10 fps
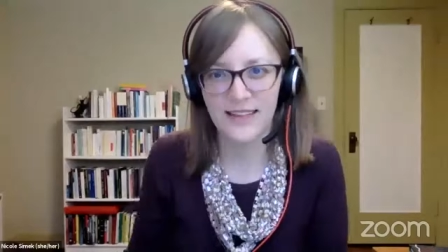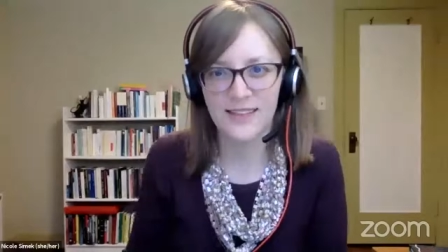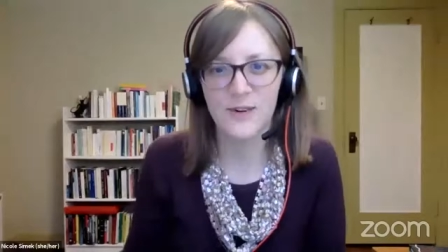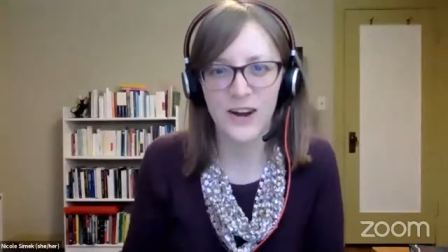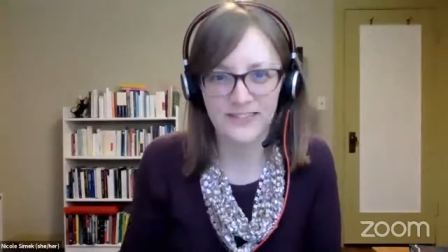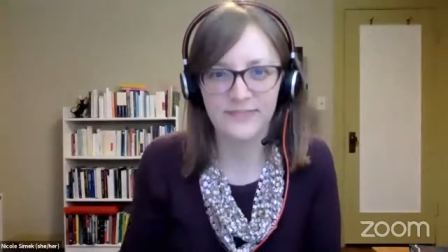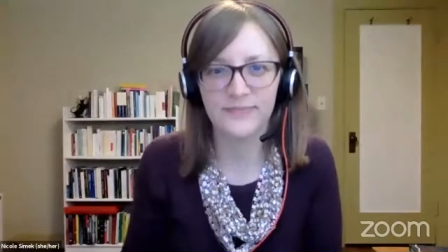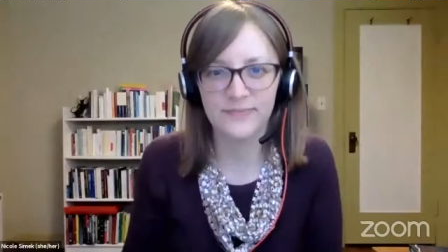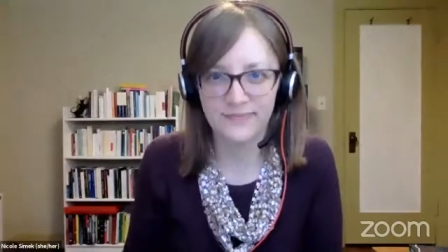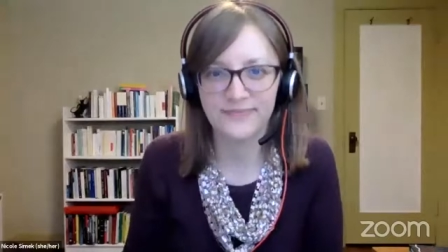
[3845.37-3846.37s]
getting your
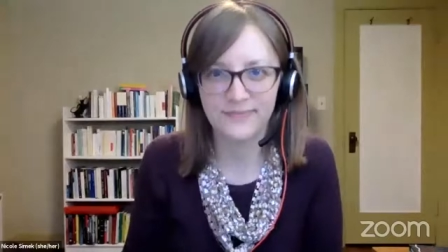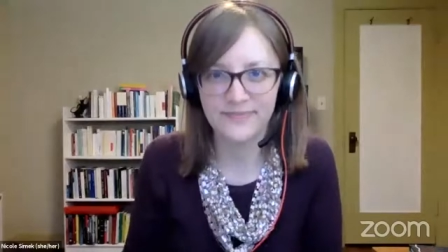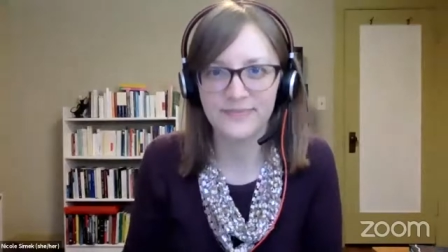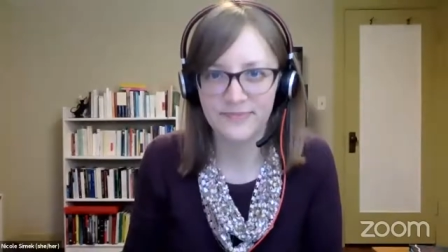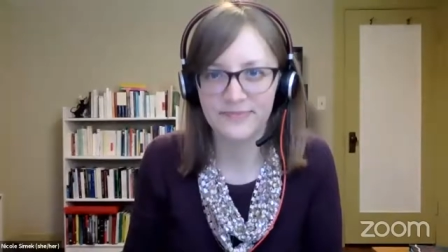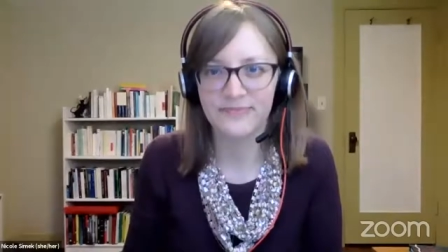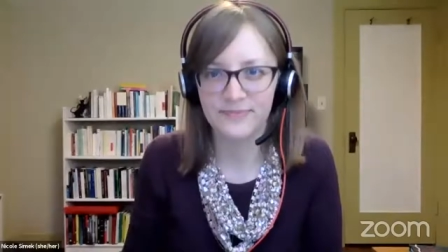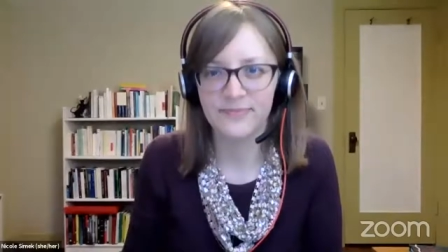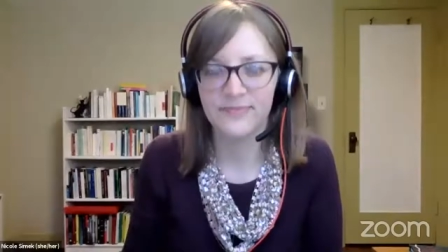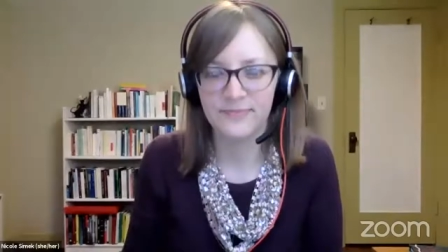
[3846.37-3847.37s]
doctorate,
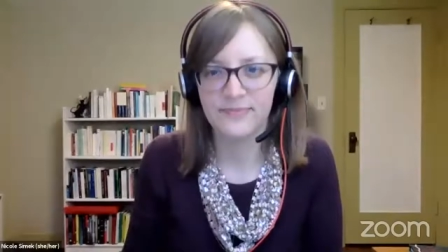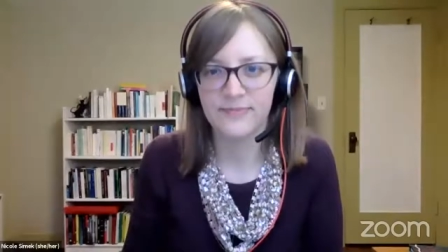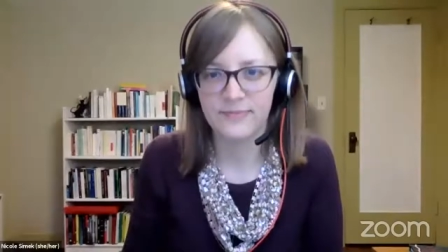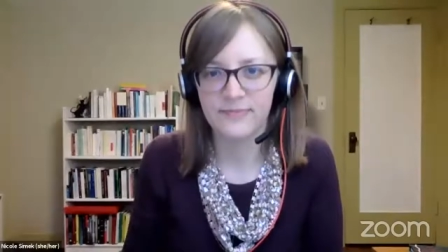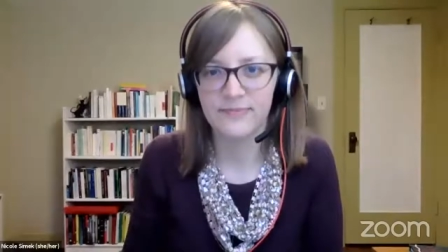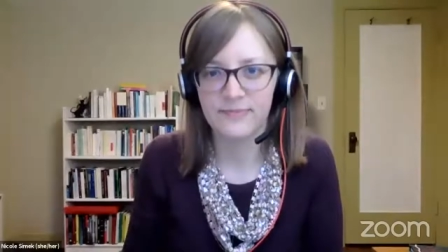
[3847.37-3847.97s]
Feasting on Words.